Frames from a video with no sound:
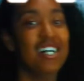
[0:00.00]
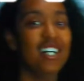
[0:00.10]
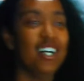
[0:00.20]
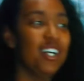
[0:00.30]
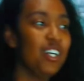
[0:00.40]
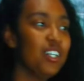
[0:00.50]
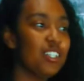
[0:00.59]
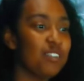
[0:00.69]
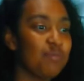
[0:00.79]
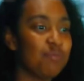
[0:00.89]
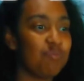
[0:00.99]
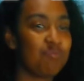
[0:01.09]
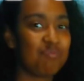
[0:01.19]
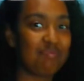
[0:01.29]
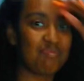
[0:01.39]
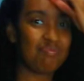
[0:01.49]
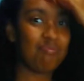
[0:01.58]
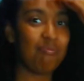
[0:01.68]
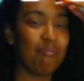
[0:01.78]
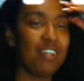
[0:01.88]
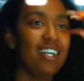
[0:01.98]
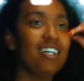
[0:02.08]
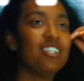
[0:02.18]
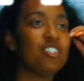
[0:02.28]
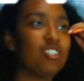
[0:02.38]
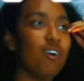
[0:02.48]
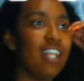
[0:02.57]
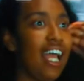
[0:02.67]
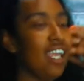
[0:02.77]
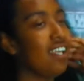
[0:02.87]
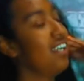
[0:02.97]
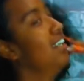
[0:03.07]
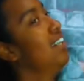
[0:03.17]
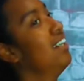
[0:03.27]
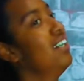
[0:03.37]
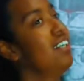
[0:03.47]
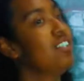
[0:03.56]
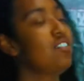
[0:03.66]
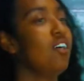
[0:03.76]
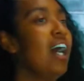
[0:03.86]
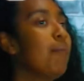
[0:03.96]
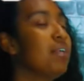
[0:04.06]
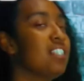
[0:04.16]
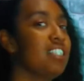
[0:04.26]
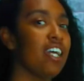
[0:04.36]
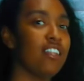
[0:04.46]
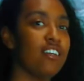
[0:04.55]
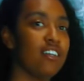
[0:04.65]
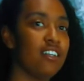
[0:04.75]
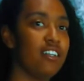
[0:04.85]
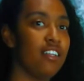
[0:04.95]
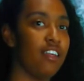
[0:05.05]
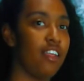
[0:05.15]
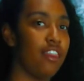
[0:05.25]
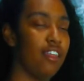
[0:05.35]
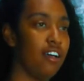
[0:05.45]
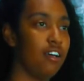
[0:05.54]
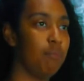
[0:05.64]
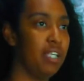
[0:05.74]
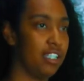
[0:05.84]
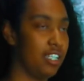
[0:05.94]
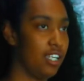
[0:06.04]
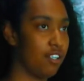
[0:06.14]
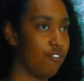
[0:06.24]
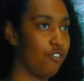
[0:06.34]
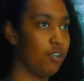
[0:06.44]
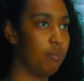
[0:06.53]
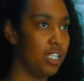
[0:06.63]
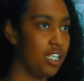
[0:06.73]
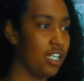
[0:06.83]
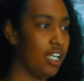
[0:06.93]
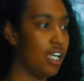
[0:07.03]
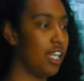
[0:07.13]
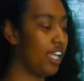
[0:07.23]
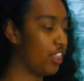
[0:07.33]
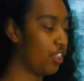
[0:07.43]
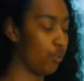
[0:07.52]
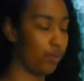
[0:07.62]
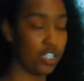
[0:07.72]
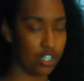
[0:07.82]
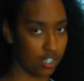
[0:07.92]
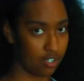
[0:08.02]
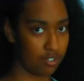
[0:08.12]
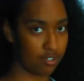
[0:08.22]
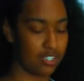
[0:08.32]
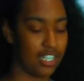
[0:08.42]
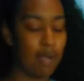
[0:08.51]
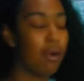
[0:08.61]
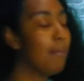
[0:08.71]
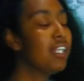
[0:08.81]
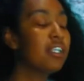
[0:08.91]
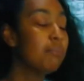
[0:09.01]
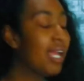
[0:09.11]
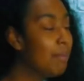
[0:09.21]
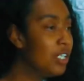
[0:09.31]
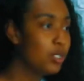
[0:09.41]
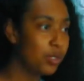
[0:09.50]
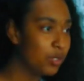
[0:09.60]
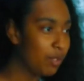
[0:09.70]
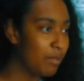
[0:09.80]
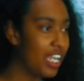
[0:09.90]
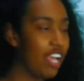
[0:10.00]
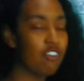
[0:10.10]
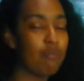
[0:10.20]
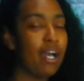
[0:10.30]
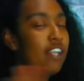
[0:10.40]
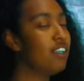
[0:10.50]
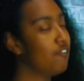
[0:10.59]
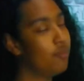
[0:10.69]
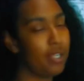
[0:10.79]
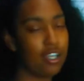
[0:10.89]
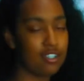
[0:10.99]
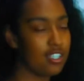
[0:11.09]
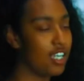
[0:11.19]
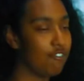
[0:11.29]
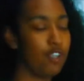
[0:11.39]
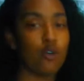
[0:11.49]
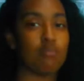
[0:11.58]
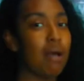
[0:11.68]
know. You can't just say that and just expect us not to. So like. So I put together the picnic for me and like three girls, and I brought my little baby Nunu with me. Everybody from LTF knows my